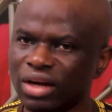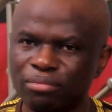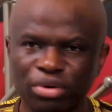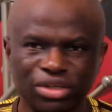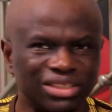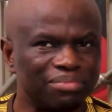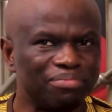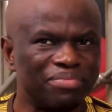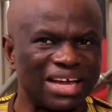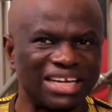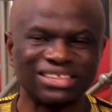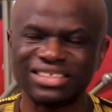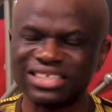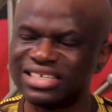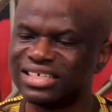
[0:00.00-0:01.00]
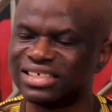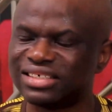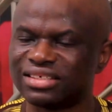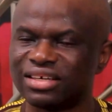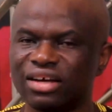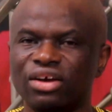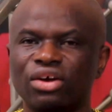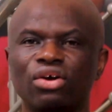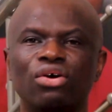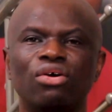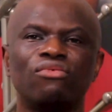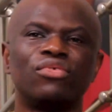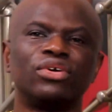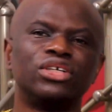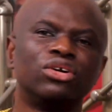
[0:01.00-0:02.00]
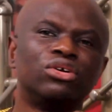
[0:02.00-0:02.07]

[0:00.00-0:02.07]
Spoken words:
But the best is for